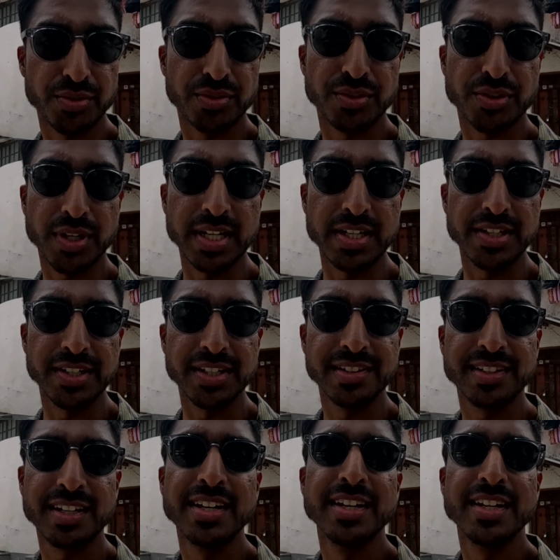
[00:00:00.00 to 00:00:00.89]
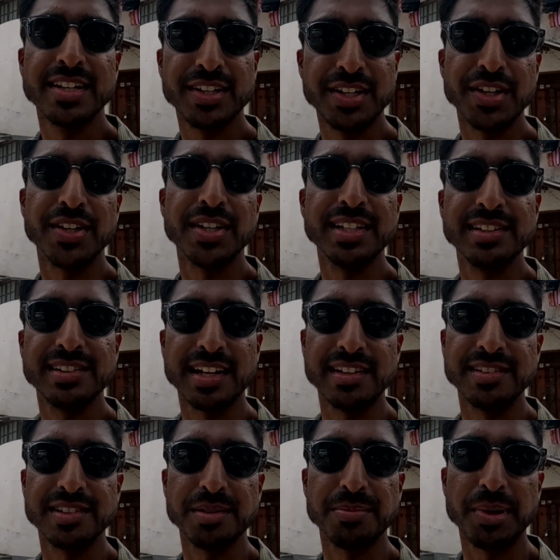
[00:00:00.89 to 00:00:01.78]
traders here in
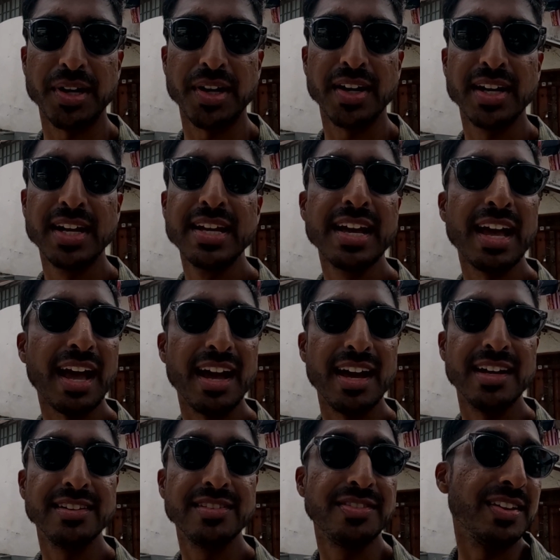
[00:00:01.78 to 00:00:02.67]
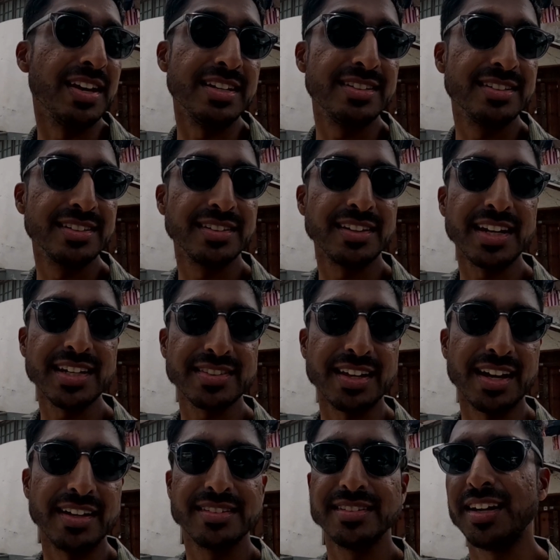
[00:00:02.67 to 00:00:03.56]
Zanzibar, and they didn't like
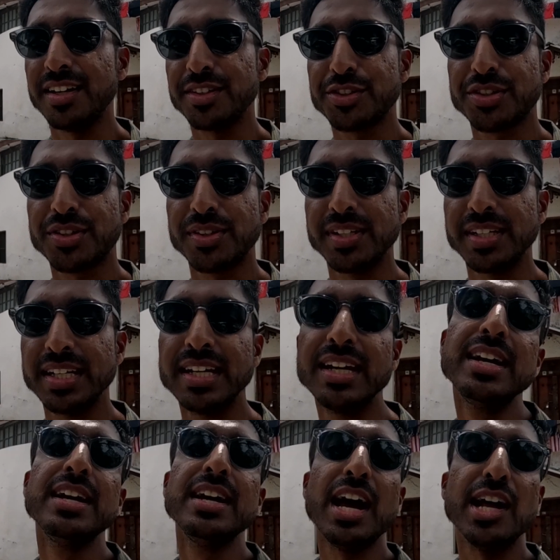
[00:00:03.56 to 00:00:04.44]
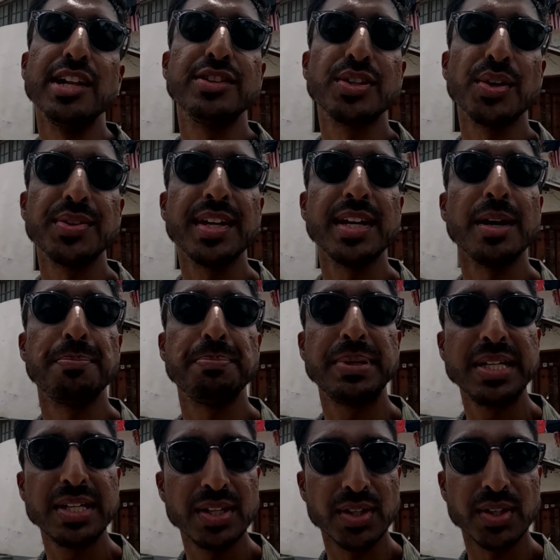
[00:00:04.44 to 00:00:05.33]
that, naturally. And so they
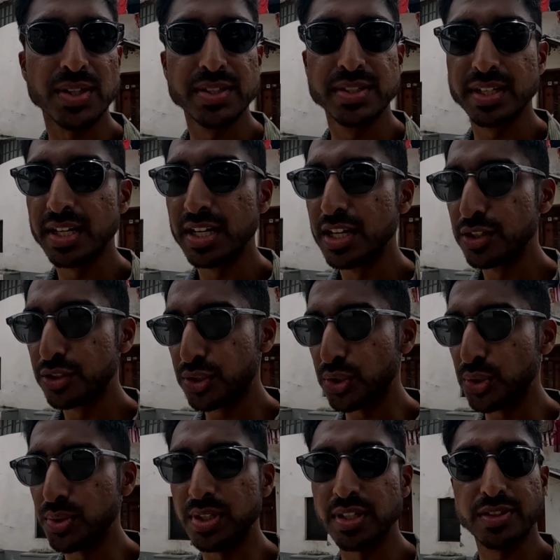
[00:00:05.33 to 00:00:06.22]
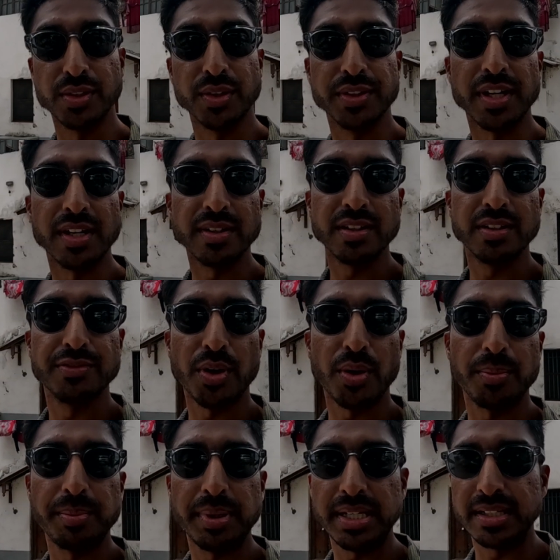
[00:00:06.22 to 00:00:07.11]
appealed to the Sultan of
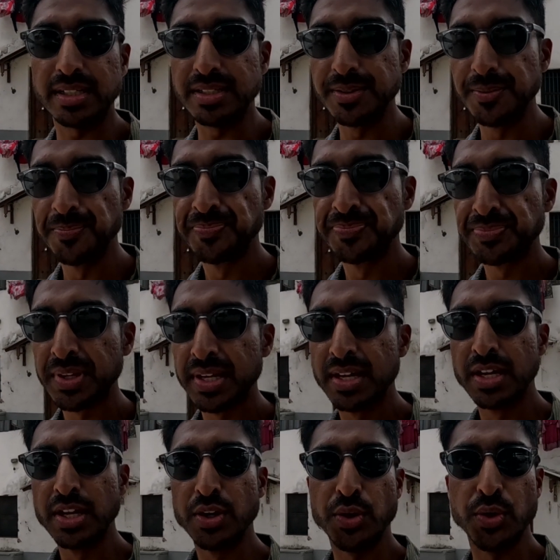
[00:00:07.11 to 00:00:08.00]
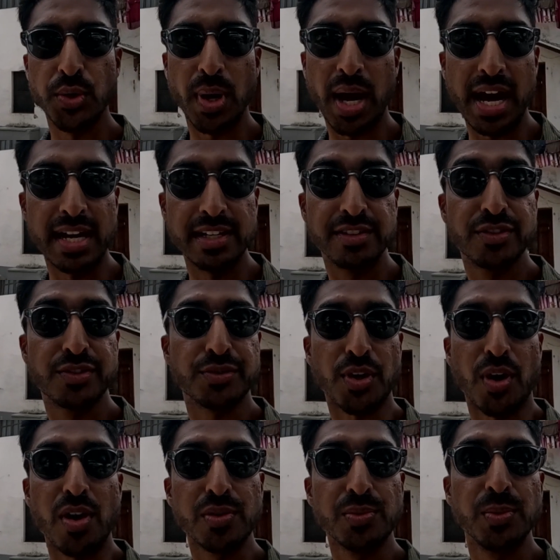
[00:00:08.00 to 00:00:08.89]
Oman, who had
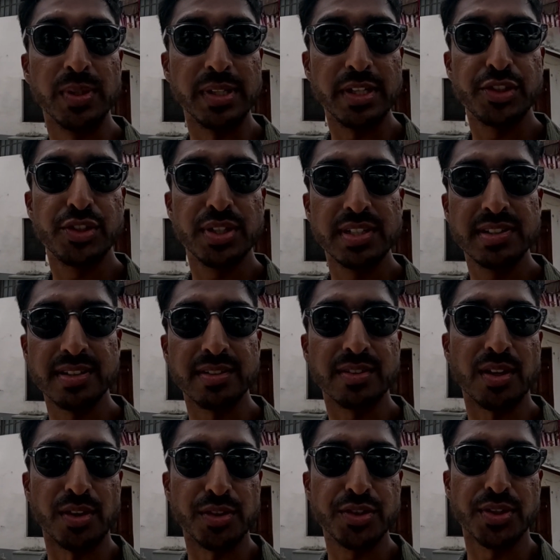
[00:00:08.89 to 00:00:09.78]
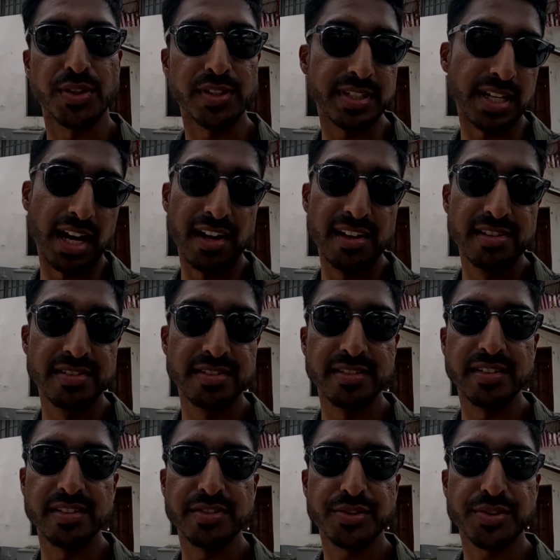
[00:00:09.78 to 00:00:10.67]
strong religious and cultural ties
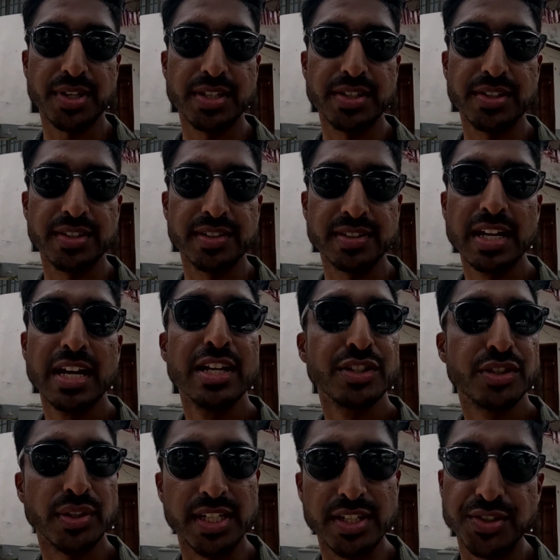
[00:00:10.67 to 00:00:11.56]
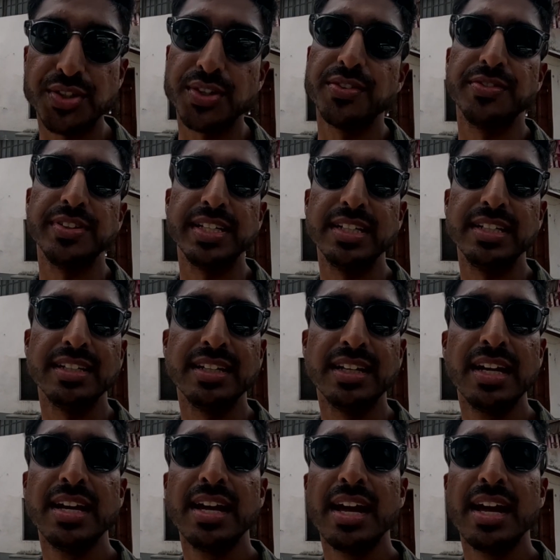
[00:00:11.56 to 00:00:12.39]
to these traders, to intervene